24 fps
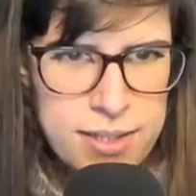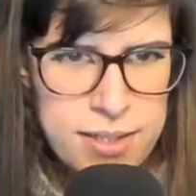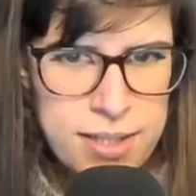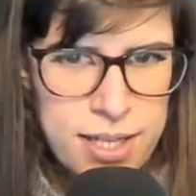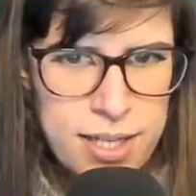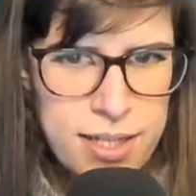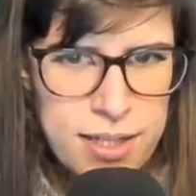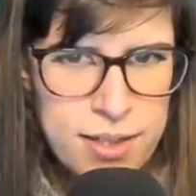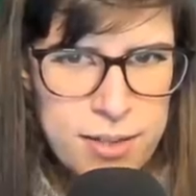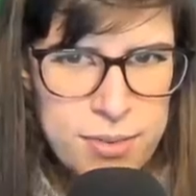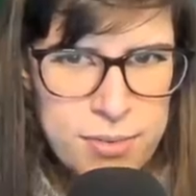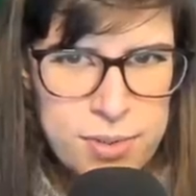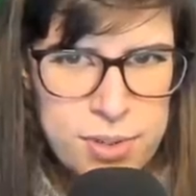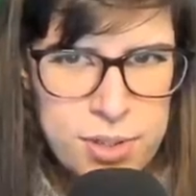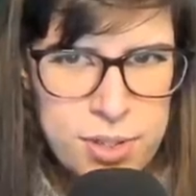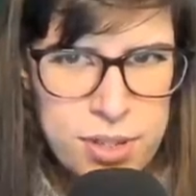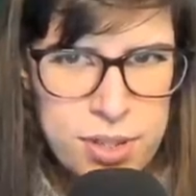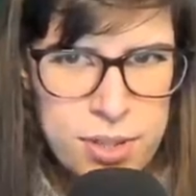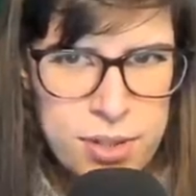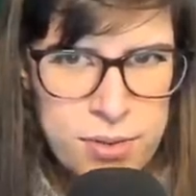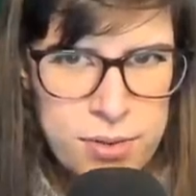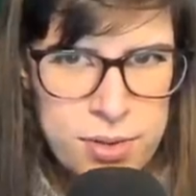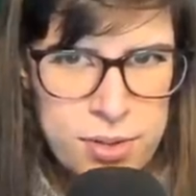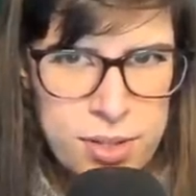there.
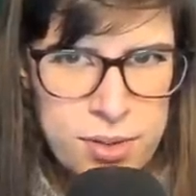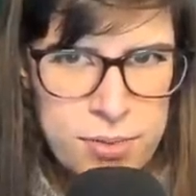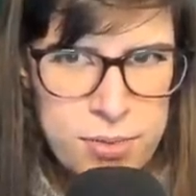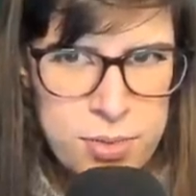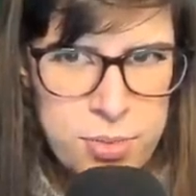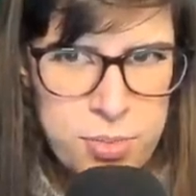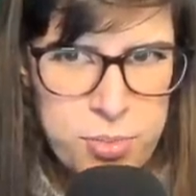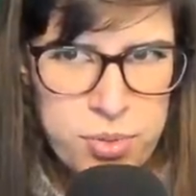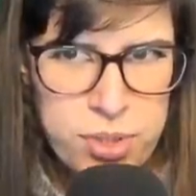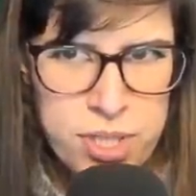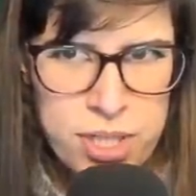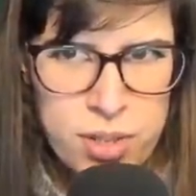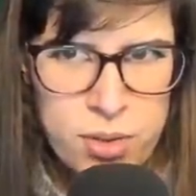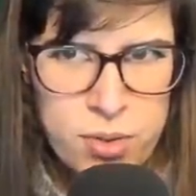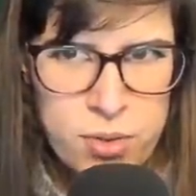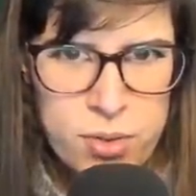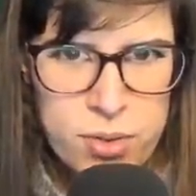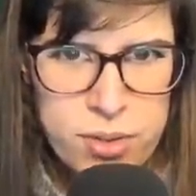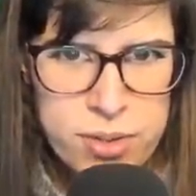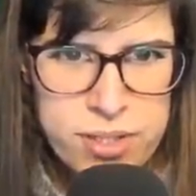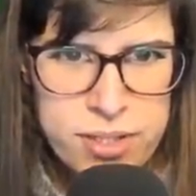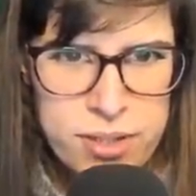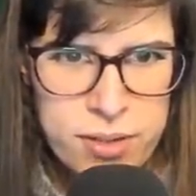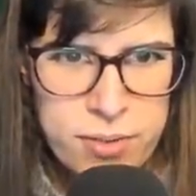That was pretty
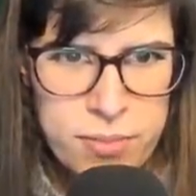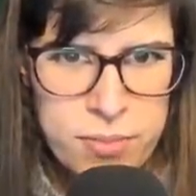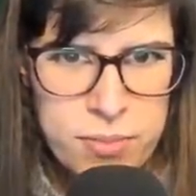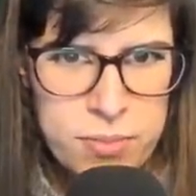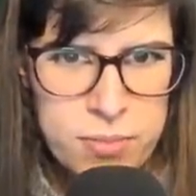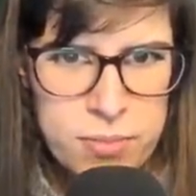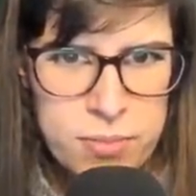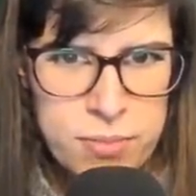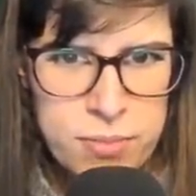awesome.